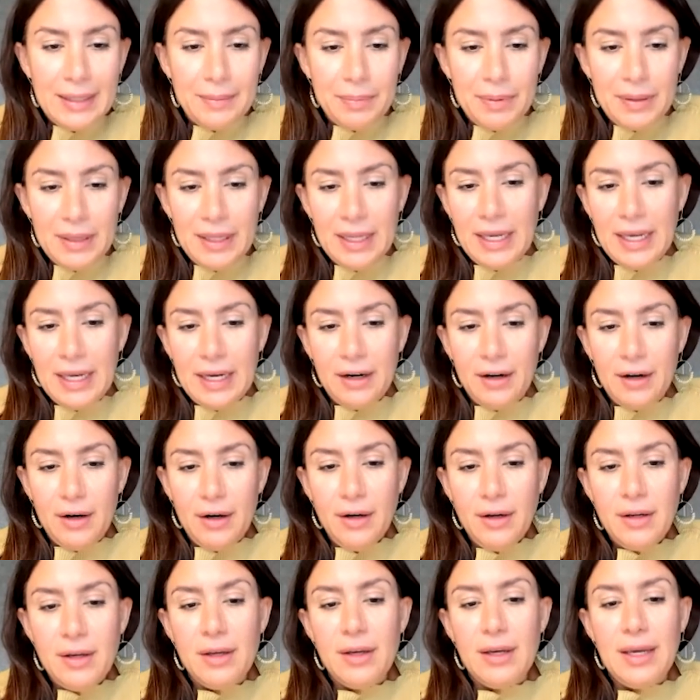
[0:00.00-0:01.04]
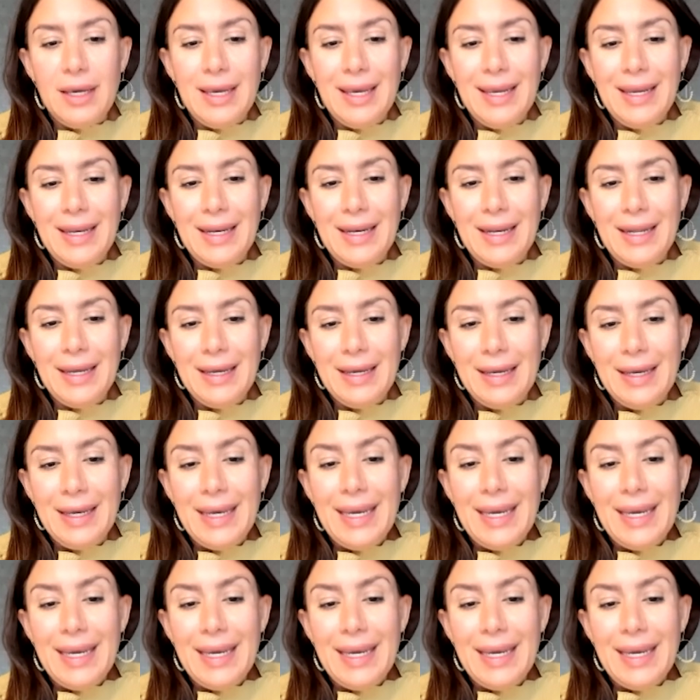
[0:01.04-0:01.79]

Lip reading: the player in